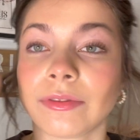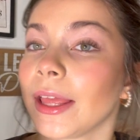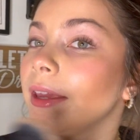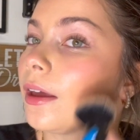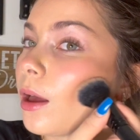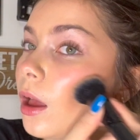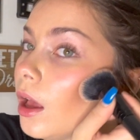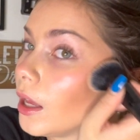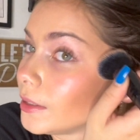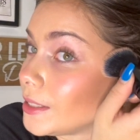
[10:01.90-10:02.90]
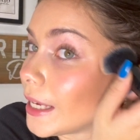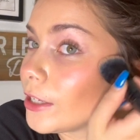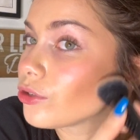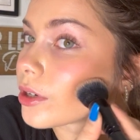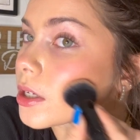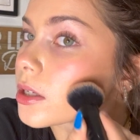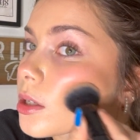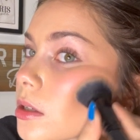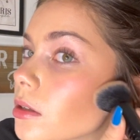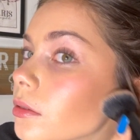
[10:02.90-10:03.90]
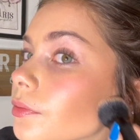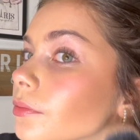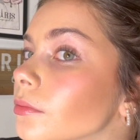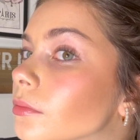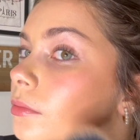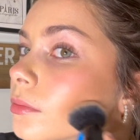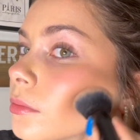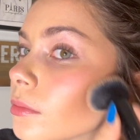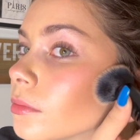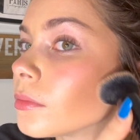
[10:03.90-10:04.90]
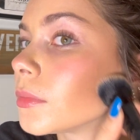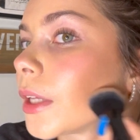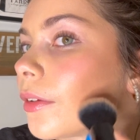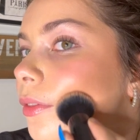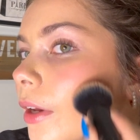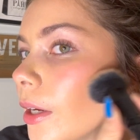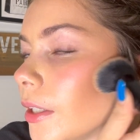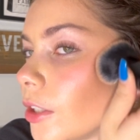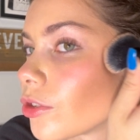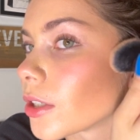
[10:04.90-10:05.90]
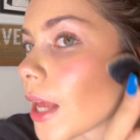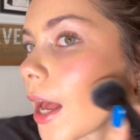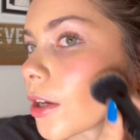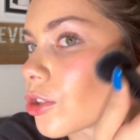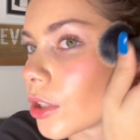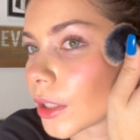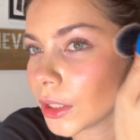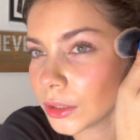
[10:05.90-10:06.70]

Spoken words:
like dangerous. Like, very dangerous, actually.